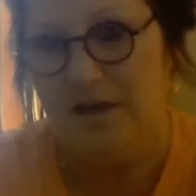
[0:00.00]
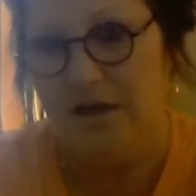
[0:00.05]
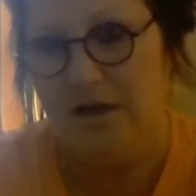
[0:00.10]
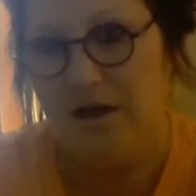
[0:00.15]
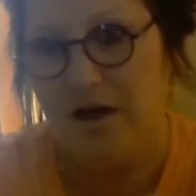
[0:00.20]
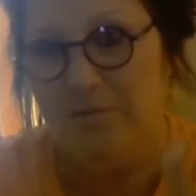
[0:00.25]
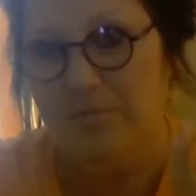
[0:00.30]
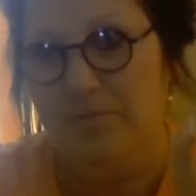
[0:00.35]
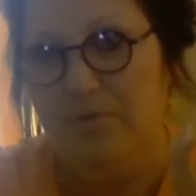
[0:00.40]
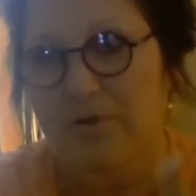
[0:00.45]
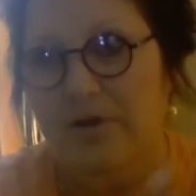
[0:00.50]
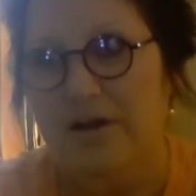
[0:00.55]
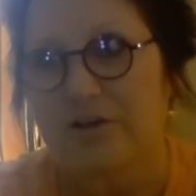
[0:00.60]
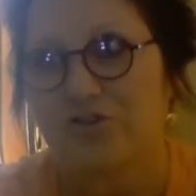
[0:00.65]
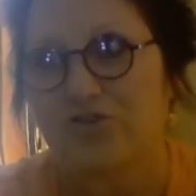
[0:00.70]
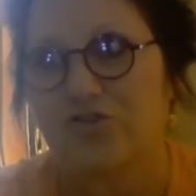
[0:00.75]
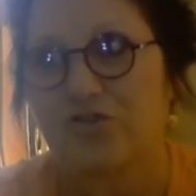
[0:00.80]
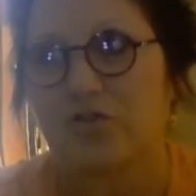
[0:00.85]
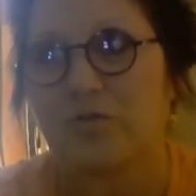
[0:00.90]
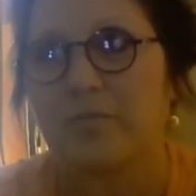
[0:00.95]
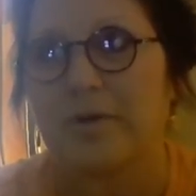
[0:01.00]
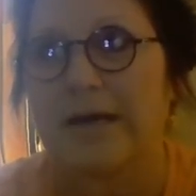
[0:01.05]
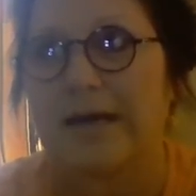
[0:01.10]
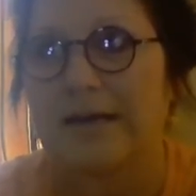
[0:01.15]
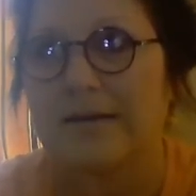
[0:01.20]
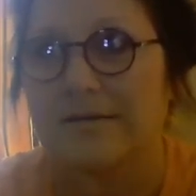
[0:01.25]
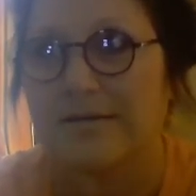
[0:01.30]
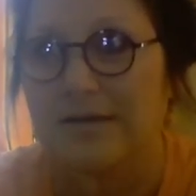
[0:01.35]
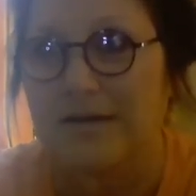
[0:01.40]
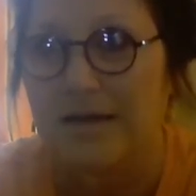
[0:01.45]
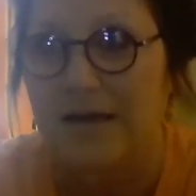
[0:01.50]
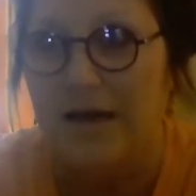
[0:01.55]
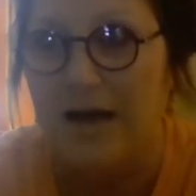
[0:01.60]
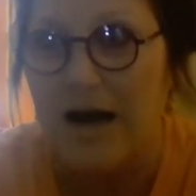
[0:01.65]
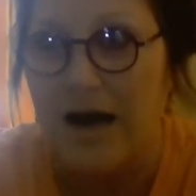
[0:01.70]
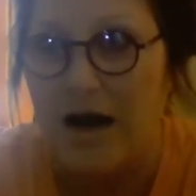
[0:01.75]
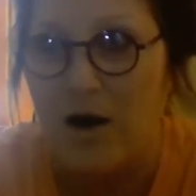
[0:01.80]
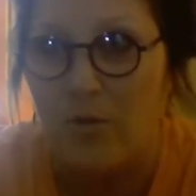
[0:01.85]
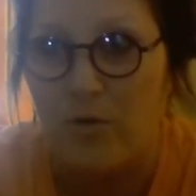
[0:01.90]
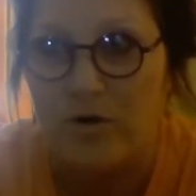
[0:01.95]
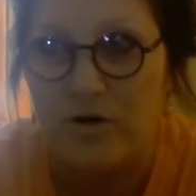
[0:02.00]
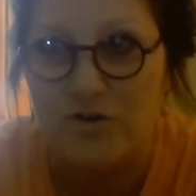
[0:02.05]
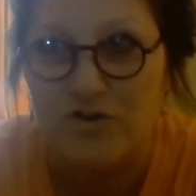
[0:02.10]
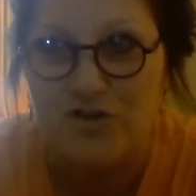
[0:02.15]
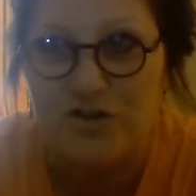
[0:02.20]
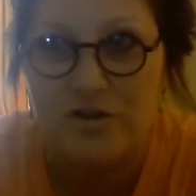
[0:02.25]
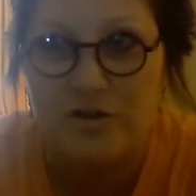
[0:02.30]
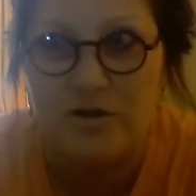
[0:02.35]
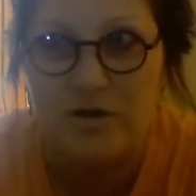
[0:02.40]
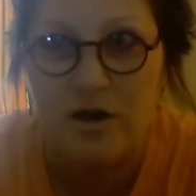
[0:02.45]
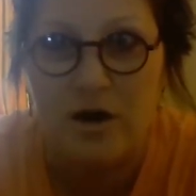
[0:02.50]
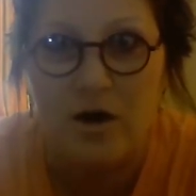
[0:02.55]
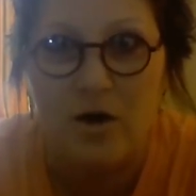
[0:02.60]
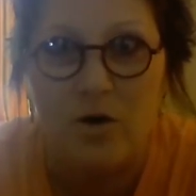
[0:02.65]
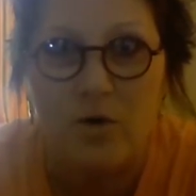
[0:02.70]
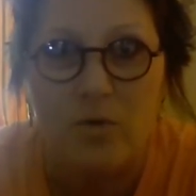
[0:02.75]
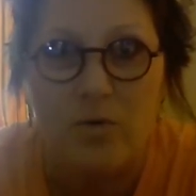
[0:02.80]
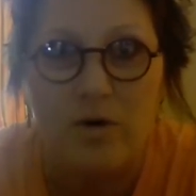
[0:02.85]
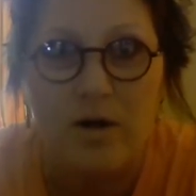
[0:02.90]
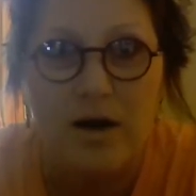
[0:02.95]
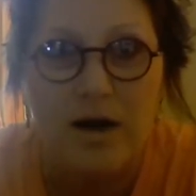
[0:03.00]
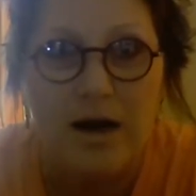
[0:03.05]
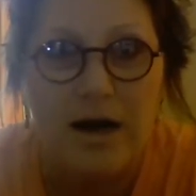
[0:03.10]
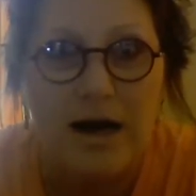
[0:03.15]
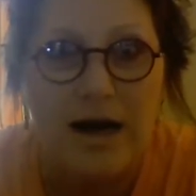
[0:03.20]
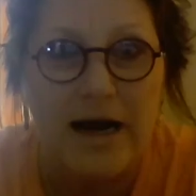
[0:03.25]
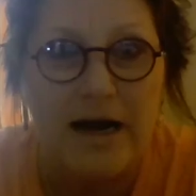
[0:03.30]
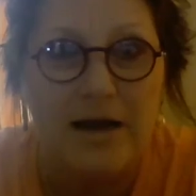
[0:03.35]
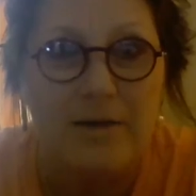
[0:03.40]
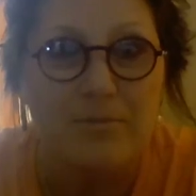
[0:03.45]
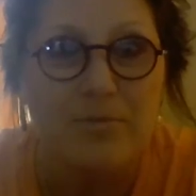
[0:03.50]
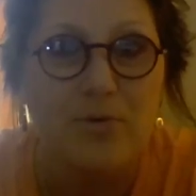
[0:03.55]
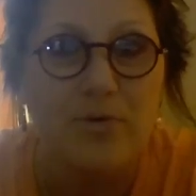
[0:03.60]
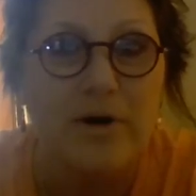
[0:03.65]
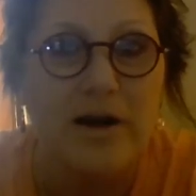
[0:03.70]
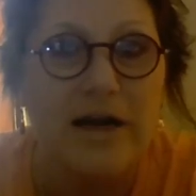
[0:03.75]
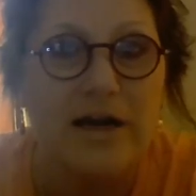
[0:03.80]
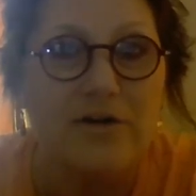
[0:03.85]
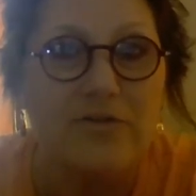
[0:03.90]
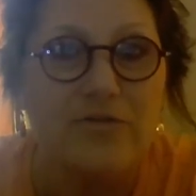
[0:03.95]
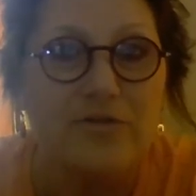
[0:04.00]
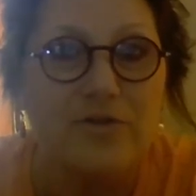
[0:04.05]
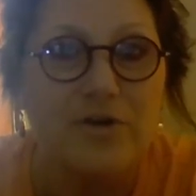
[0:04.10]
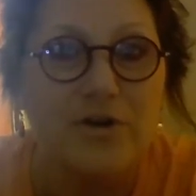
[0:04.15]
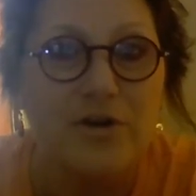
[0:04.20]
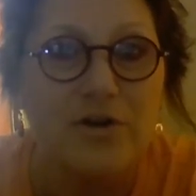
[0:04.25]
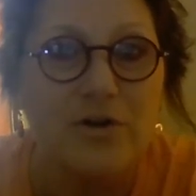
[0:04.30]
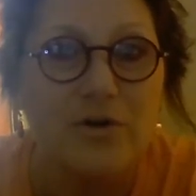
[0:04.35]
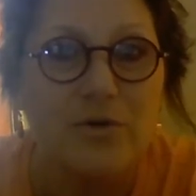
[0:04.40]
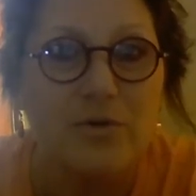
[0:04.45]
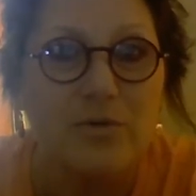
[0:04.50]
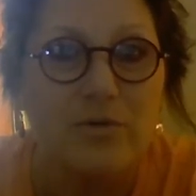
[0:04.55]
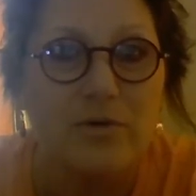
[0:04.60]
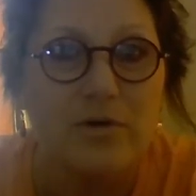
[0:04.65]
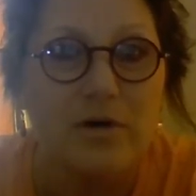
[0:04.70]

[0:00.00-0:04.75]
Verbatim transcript: God bless you, man. I wanted you to know I am praying for you.